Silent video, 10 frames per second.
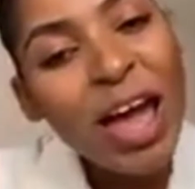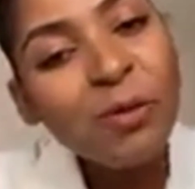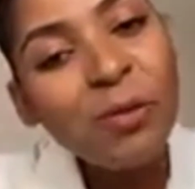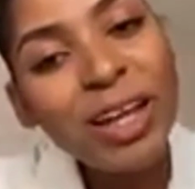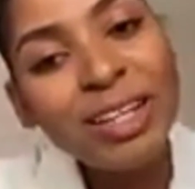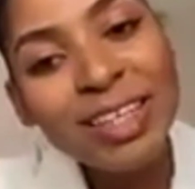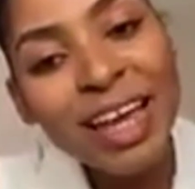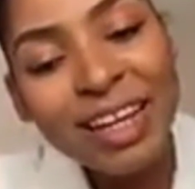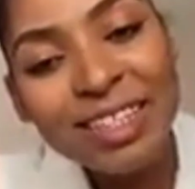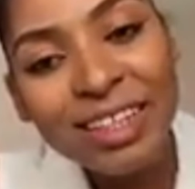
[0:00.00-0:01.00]
So I
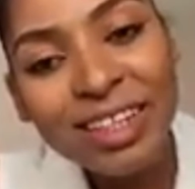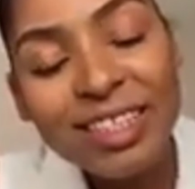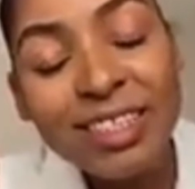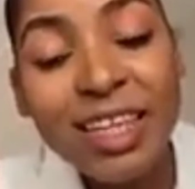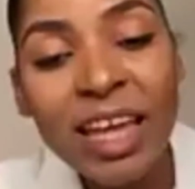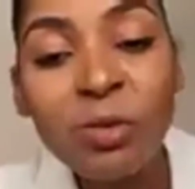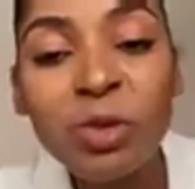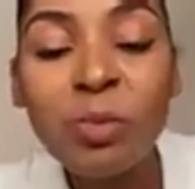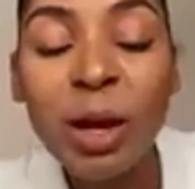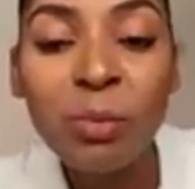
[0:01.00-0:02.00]
went and I started
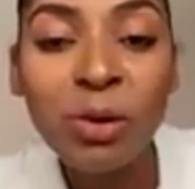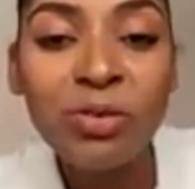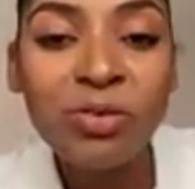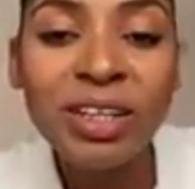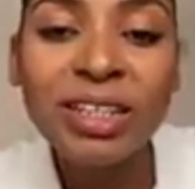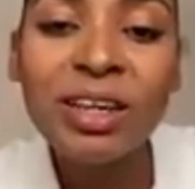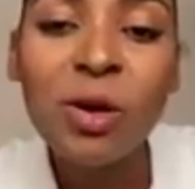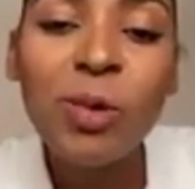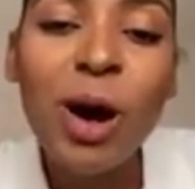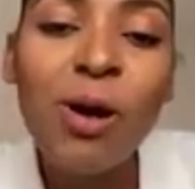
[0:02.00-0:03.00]
staying with my
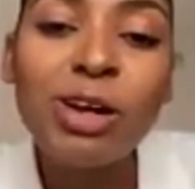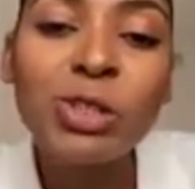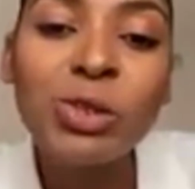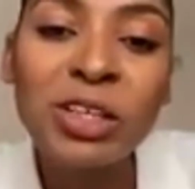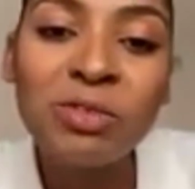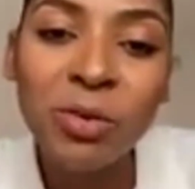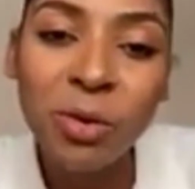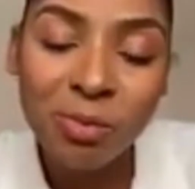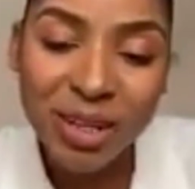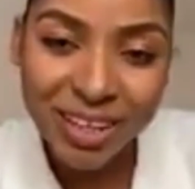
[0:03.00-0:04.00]
boyfriend while I was
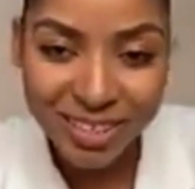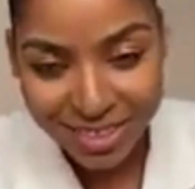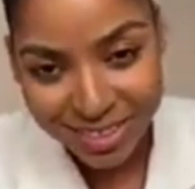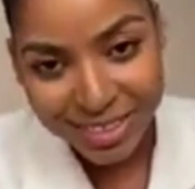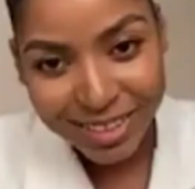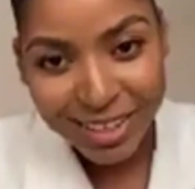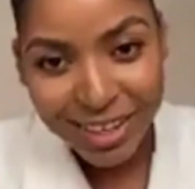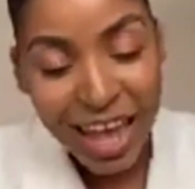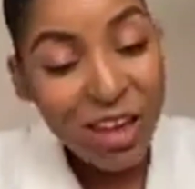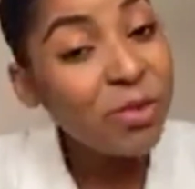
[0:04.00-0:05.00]
looking for a place.
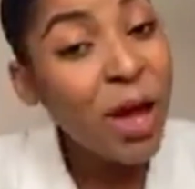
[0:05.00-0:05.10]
